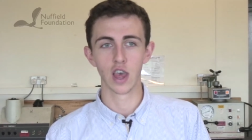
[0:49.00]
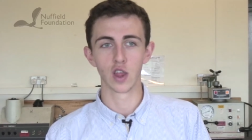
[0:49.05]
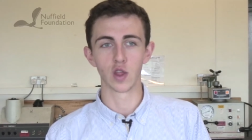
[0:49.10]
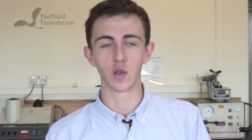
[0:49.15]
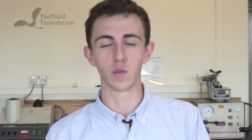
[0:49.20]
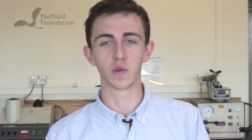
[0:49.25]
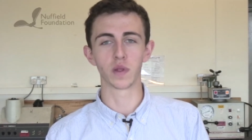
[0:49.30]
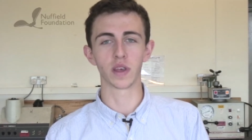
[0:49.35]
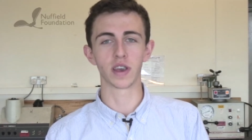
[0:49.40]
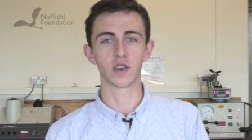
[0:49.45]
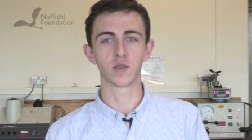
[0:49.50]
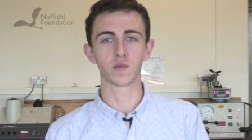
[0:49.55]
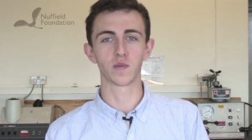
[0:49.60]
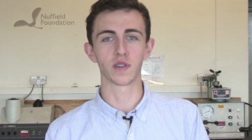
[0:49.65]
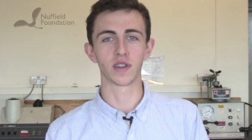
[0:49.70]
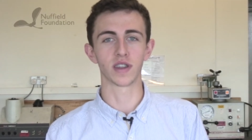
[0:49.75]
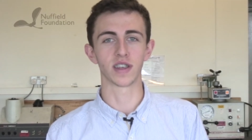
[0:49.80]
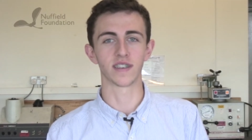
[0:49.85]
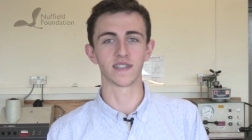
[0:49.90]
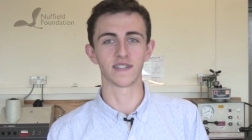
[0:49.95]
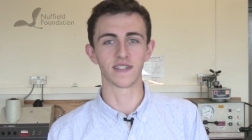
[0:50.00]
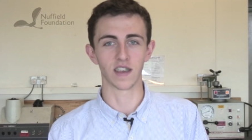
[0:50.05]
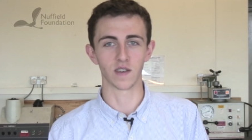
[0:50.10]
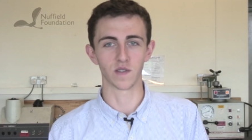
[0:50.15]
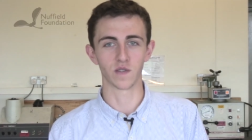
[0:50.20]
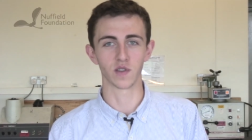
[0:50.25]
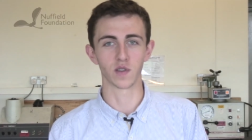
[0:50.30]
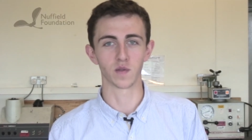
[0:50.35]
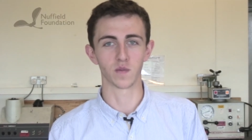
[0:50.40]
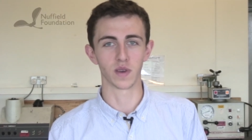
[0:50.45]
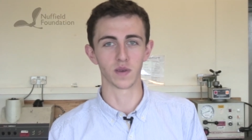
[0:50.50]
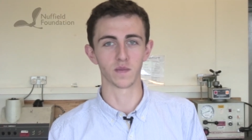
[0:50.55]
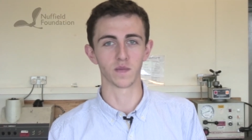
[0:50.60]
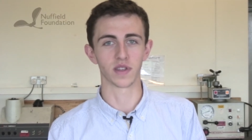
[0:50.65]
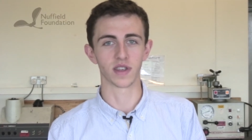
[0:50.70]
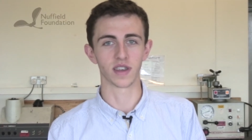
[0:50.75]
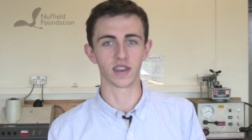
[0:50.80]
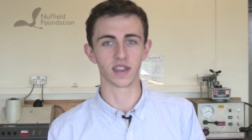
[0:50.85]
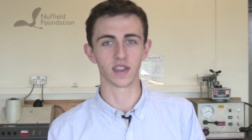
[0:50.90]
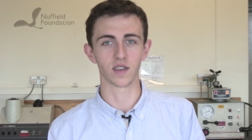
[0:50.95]
The placement has definitely made
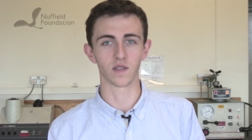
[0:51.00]
me think